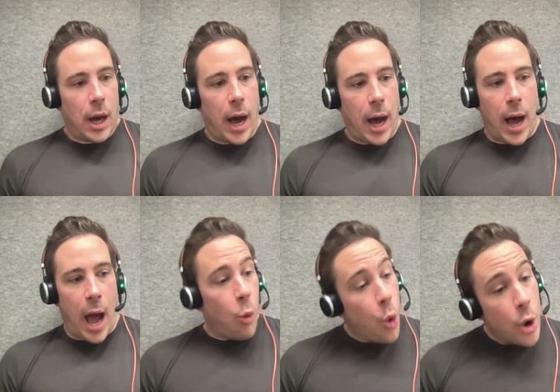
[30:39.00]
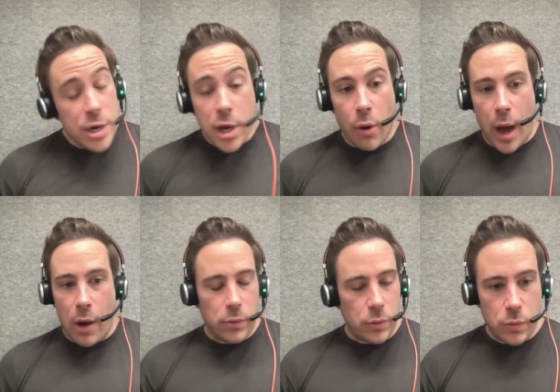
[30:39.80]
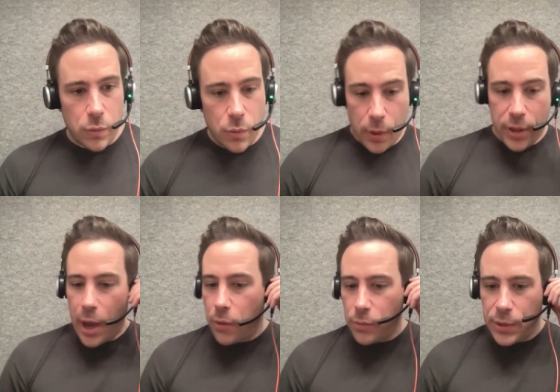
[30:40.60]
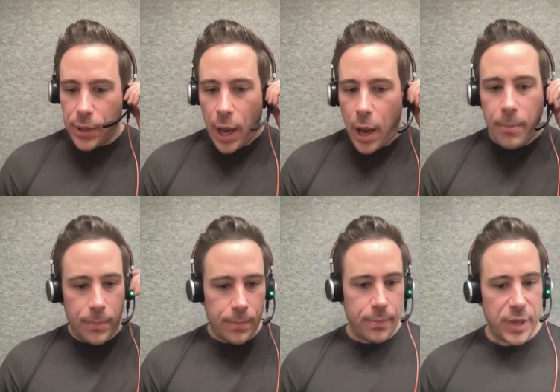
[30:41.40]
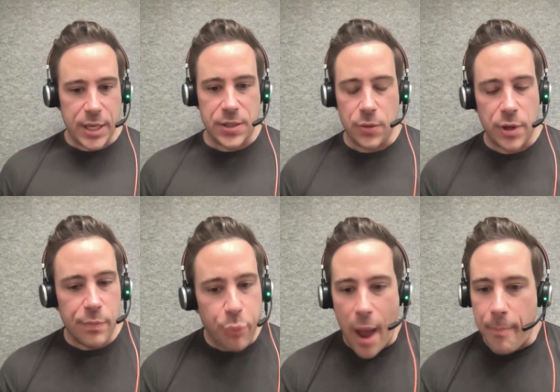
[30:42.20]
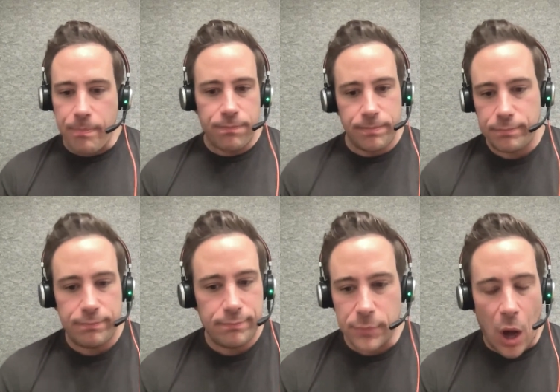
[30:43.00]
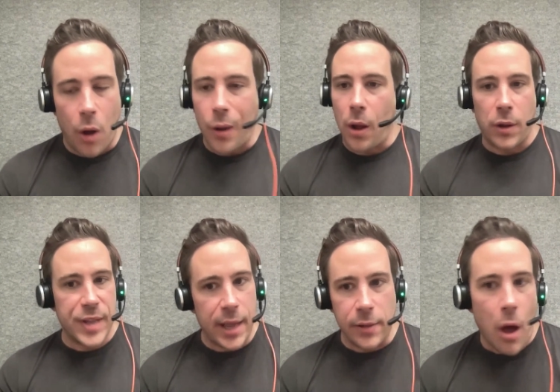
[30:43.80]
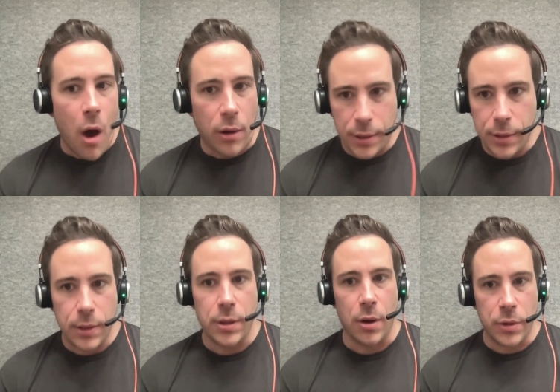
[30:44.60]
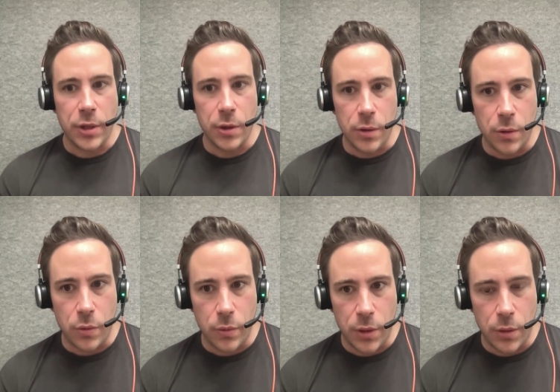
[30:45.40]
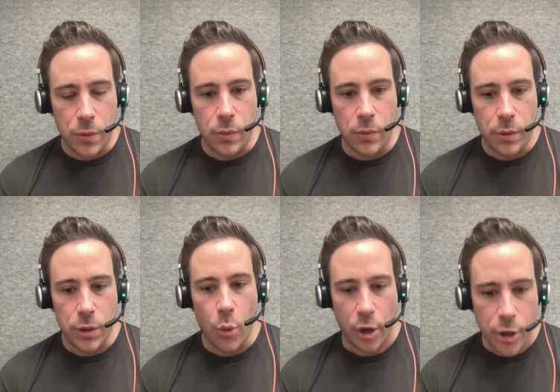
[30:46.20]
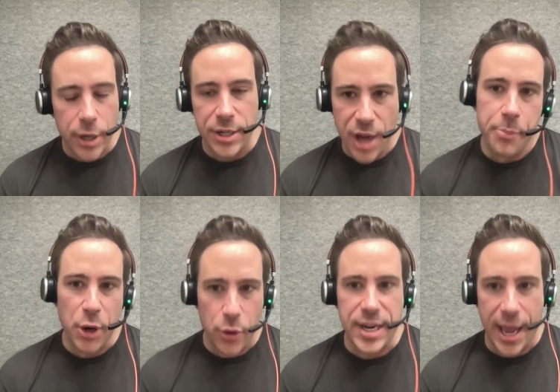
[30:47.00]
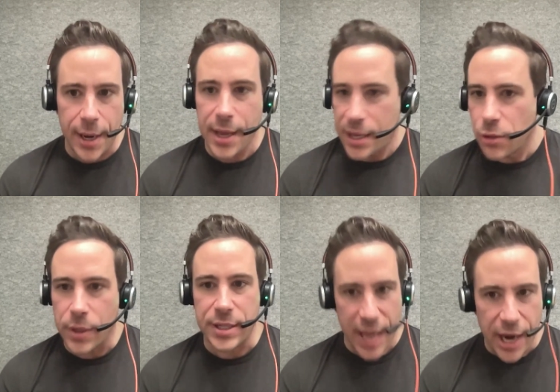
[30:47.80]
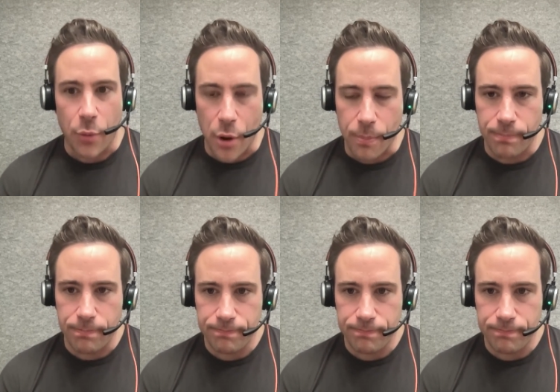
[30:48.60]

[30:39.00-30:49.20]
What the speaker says: I wouldn't go out without because you can prep all day long. You are going to dump your data into a data room.